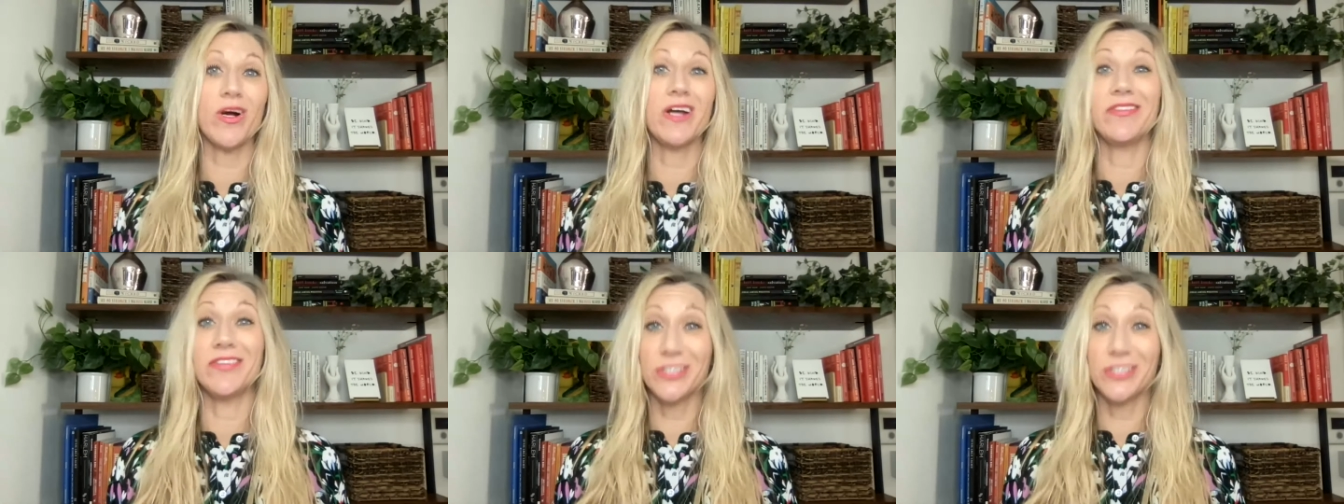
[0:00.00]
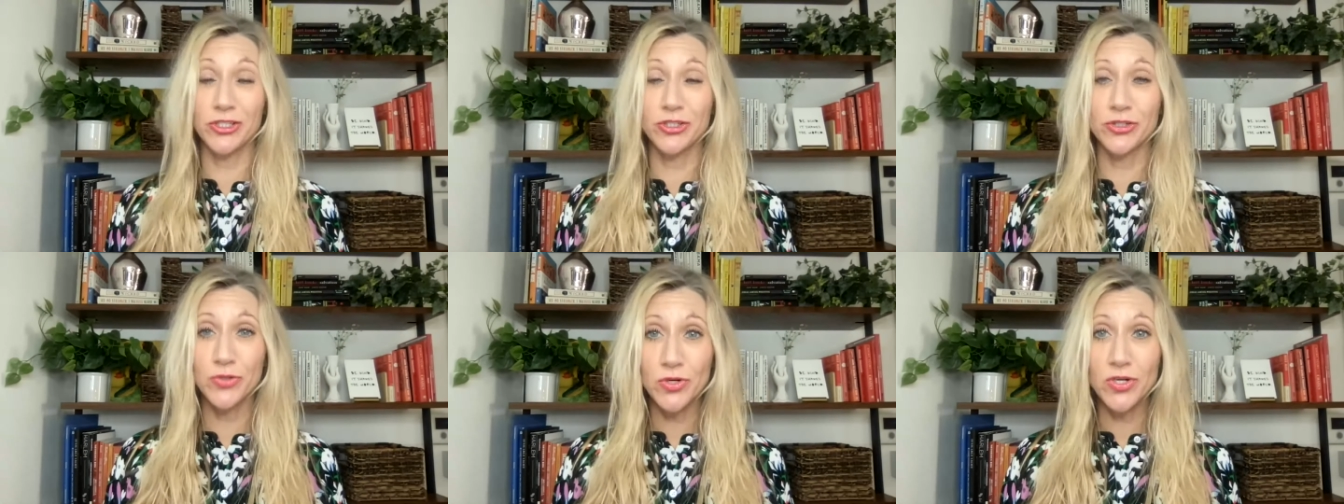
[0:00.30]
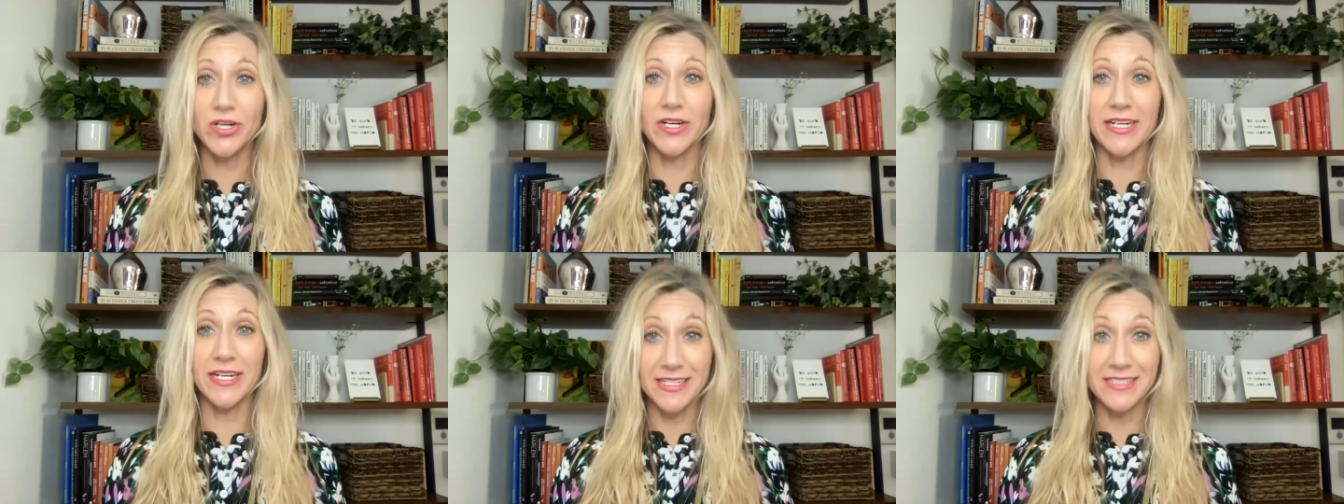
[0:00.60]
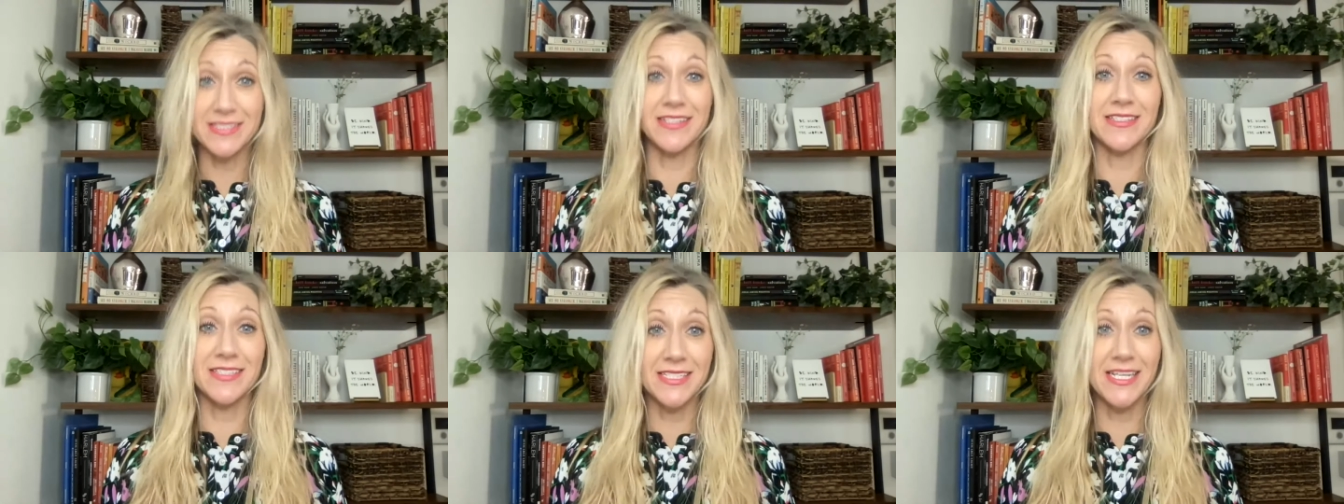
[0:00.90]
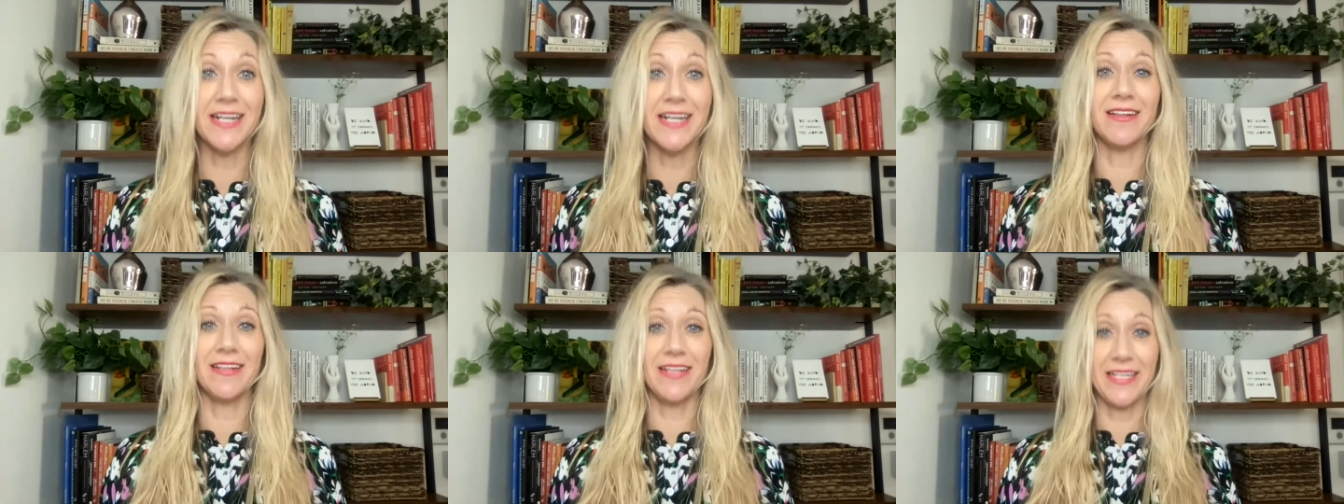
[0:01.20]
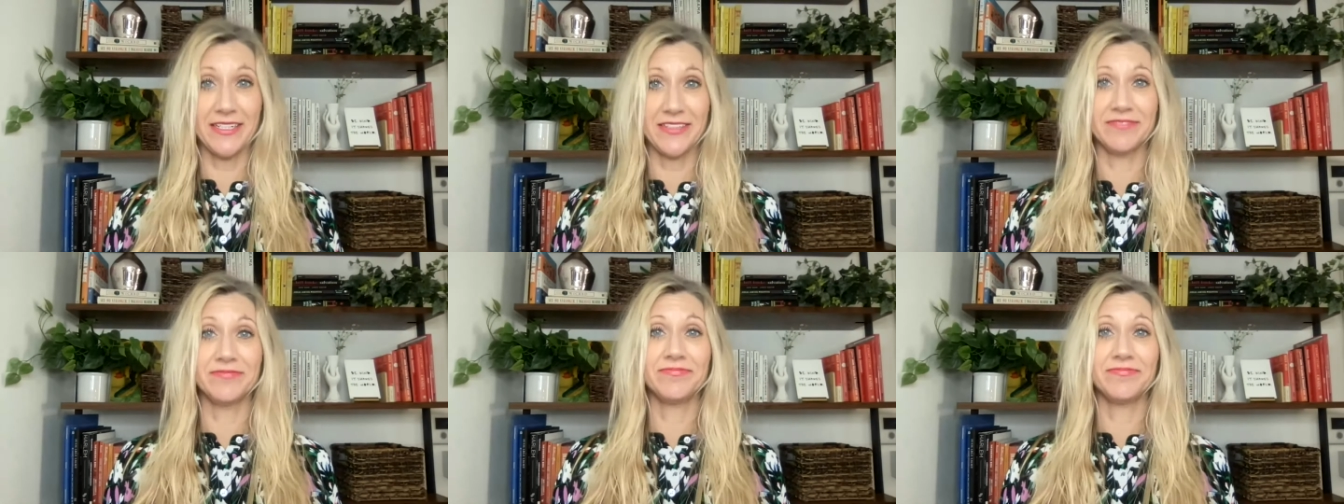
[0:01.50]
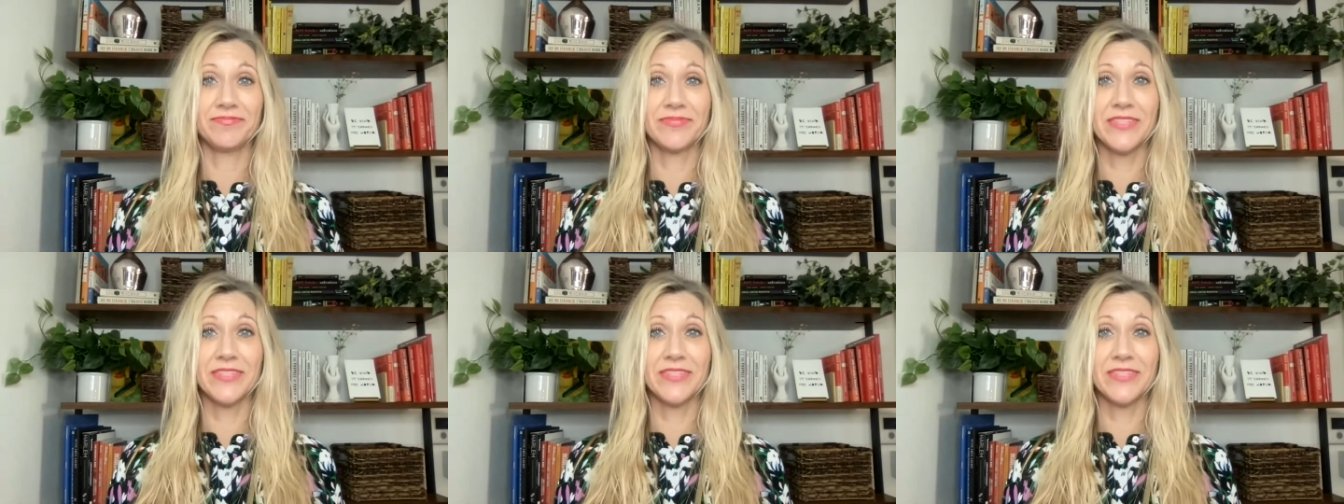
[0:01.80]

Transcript: why this story is unsettling.